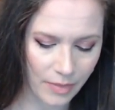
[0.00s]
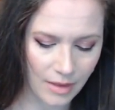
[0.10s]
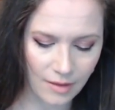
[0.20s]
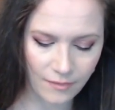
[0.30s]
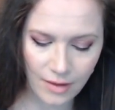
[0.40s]

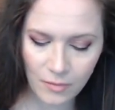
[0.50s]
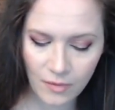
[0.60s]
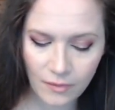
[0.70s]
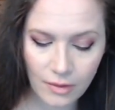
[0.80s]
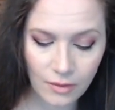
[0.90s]
If they
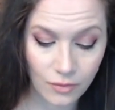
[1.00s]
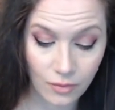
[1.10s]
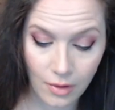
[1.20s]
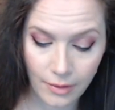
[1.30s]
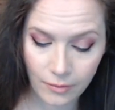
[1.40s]
moved in the
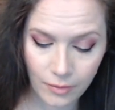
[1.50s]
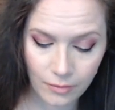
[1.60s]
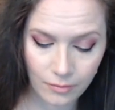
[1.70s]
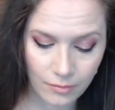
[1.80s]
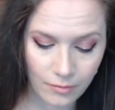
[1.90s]
drawing
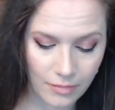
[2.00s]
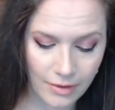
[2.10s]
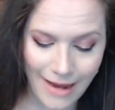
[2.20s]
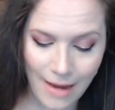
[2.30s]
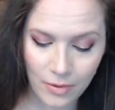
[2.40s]
room,
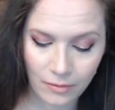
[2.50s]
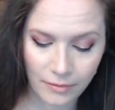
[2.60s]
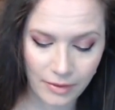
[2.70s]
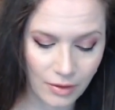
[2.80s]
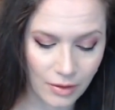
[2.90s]
the apple
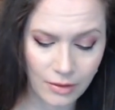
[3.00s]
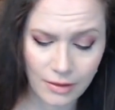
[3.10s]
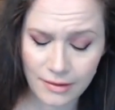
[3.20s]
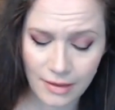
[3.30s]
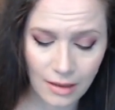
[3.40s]
only turned
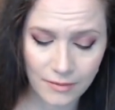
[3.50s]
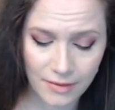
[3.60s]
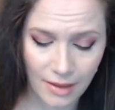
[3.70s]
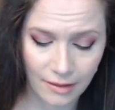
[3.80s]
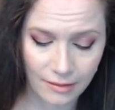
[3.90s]
its yellow
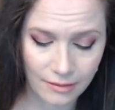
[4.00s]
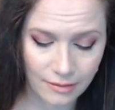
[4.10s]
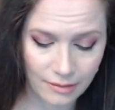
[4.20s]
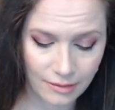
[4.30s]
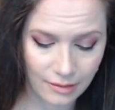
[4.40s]
side.
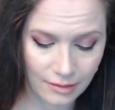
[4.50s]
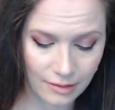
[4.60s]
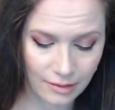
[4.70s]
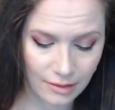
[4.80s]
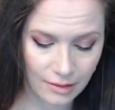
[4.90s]

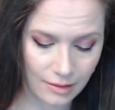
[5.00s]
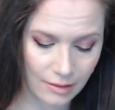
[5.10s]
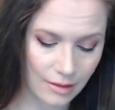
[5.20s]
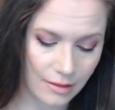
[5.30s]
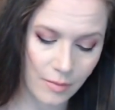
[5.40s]

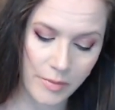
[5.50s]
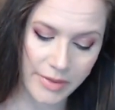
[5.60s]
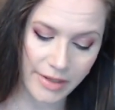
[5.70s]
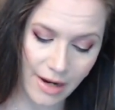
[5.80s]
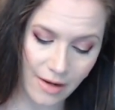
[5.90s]
Yet the
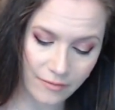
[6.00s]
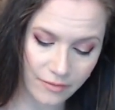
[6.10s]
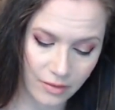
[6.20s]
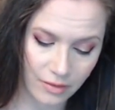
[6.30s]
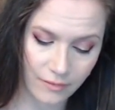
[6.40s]
moment
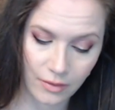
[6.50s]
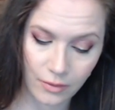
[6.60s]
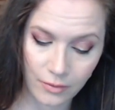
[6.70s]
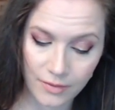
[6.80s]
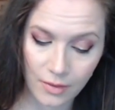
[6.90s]
after, if the
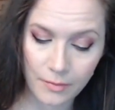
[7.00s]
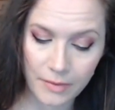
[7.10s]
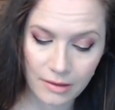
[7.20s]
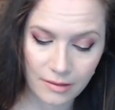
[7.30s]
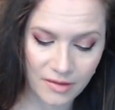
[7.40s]
doors
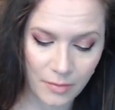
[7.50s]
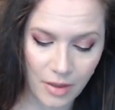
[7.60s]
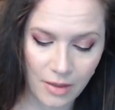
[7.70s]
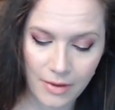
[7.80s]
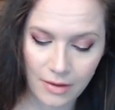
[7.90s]
opened,
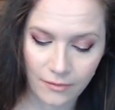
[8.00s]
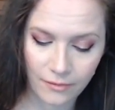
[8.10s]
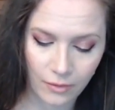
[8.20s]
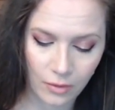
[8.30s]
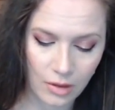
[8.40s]
spread about the
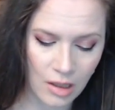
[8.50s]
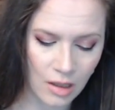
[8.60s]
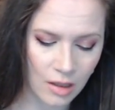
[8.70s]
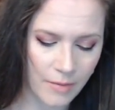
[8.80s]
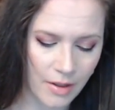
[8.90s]
floor,
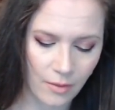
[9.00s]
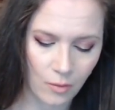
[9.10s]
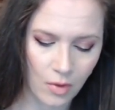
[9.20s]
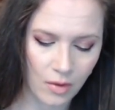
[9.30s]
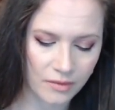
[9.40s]
hung upon the
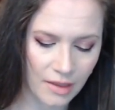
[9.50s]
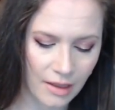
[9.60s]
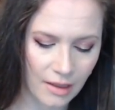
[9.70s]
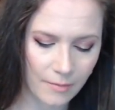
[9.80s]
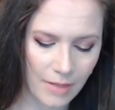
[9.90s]
walls,
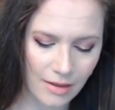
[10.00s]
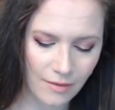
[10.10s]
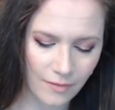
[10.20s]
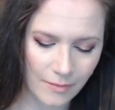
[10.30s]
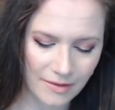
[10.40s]

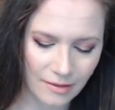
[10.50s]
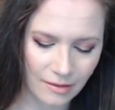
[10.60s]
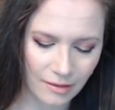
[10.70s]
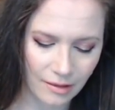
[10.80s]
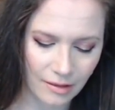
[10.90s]
pendant from the
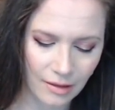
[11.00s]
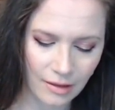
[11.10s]
ceiling,